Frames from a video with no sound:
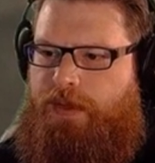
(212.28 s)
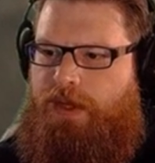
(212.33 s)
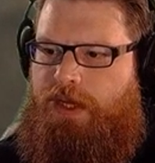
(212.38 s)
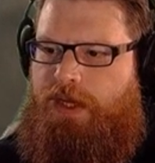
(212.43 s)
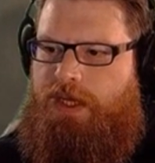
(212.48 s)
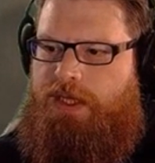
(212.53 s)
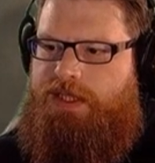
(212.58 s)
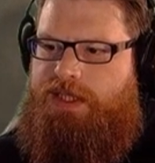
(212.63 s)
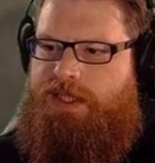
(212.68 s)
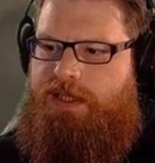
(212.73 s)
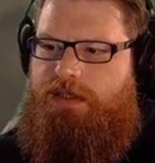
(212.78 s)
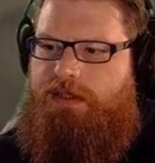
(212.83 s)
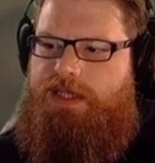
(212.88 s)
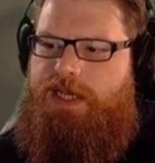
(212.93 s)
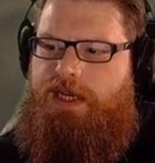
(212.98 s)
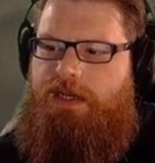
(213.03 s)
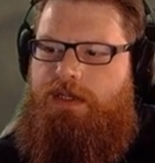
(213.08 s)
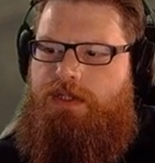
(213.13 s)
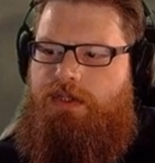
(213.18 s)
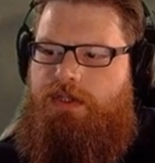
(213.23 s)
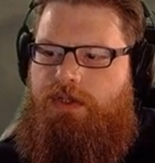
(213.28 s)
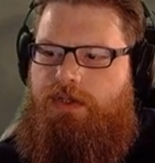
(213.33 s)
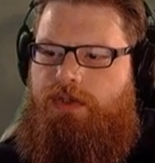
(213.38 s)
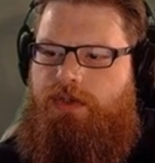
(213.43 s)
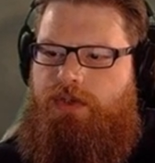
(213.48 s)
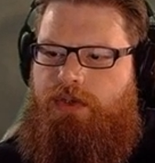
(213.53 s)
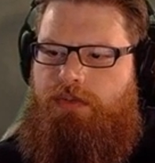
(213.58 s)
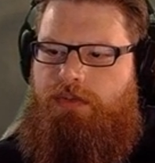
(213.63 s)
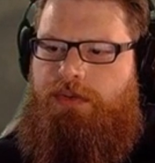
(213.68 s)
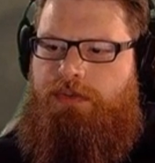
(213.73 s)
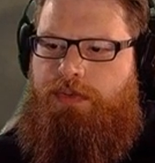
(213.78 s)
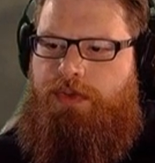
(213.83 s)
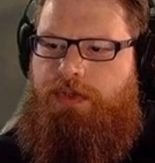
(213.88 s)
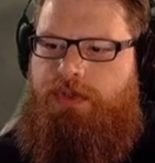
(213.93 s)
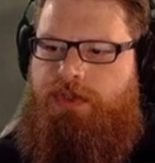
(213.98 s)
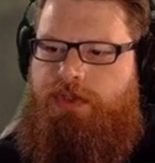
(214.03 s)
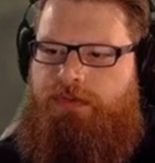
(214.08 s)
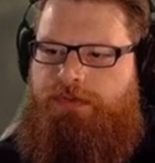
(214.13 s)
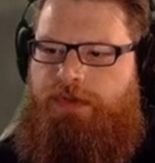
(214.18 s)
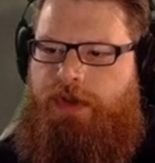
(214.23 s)
Steel tiles under the door would have
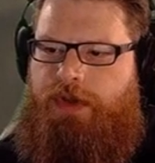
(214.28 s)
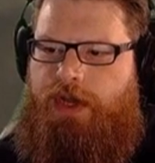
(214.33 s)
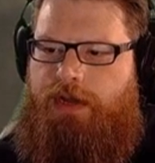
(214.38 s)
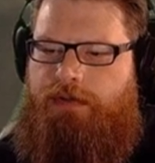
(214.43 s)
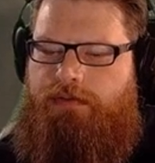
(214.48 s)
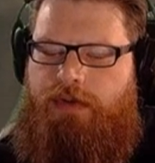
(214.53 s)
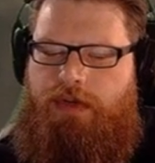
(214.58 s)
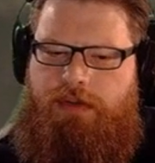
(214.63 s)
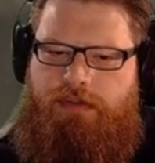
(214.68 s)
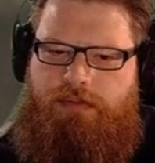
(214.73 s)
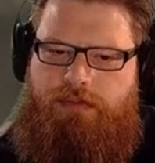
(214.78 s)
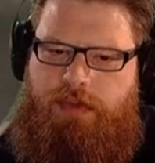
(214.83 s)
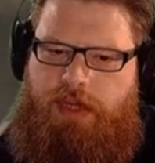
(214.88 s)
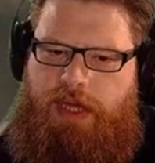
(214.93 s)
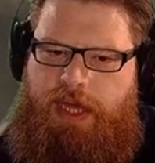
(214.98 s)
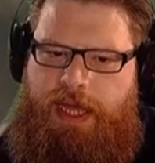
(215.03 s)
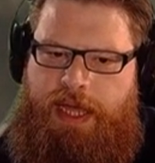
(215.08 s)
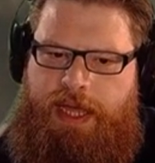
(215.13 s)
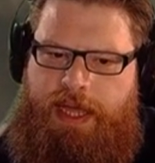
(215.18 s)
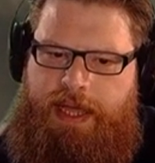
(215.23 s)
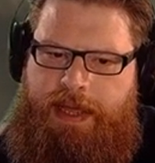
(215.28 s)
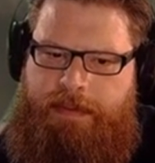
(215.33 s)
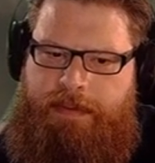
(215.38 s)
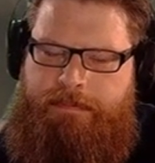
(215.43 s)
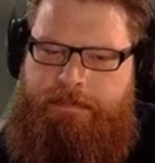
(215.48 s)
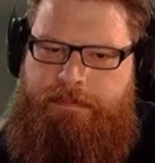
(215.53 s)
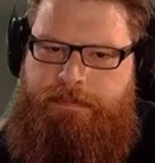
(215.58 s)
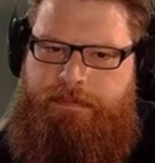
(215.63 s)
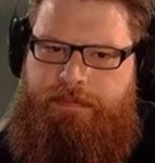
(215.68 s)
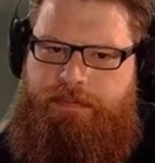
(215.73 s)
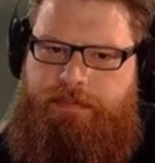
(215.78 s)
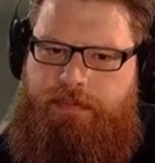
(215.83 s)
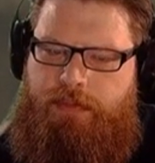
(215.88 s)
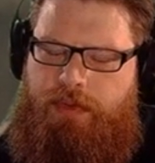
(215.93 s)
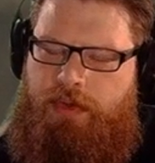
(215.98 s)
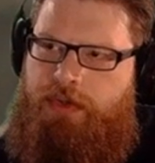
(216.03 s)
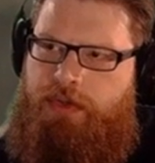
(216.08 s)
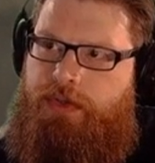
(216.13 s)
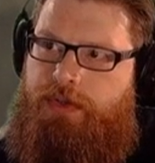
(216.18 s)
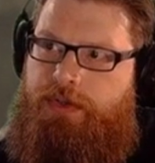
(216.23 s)
worked just fine, right?
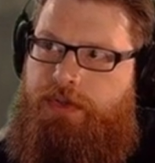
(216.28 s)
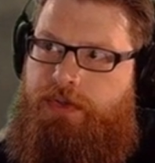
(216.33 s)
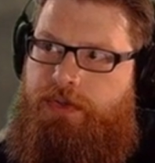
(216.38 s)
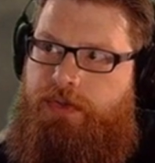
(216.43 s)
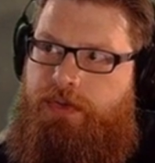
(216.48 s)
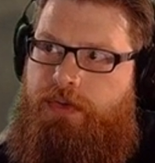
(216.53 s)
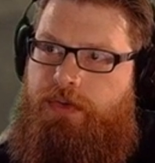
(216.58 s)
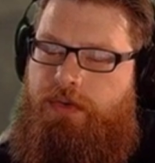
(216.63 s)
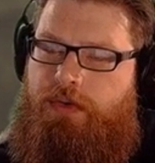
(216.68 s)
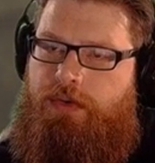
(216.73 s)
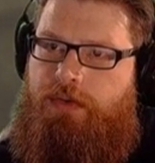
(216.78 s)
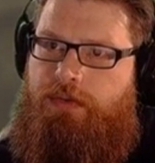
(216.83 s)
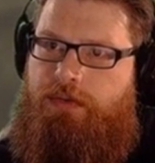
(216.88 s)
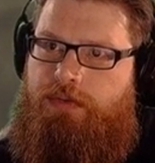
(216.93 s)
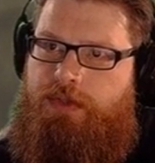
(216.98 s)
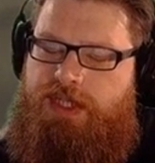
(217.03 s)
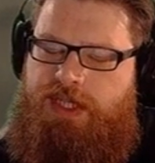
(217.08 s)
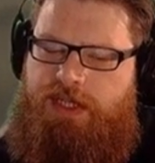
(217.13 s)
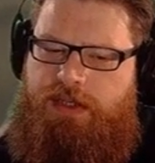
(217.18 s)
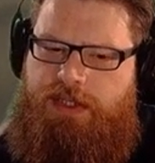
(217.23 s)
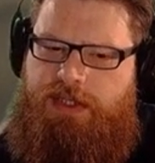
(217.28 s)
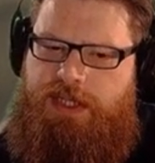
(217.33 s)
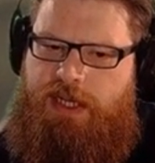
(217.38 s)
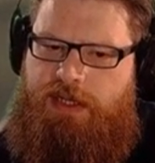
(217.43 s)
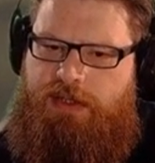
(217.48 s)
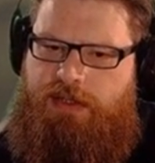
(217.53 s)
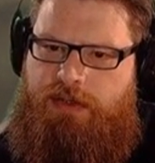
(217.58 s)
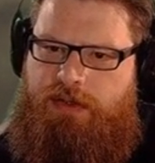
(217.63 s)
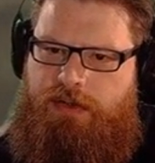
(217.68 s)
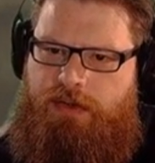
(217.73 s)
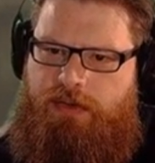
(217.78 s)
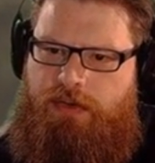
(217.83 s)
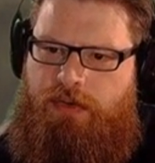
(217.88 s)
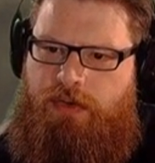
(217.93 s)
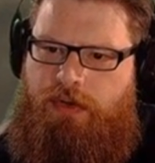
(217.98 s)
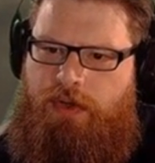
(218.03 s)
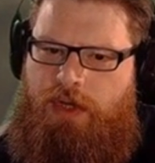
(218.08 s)
Under the door. Steel tiles under the door.